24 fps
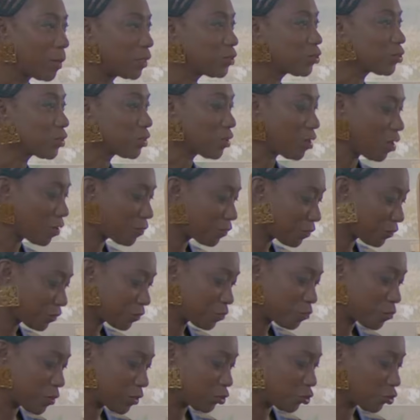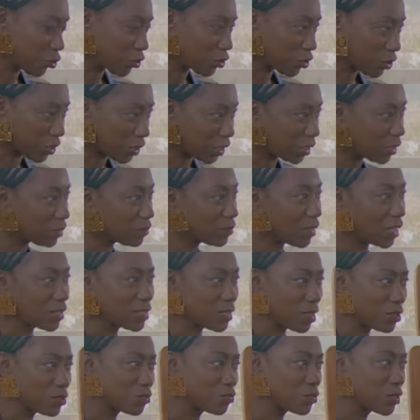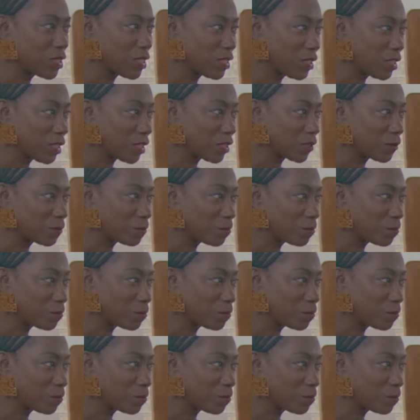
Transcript: But jollof with jerk chicken, that sounds really good.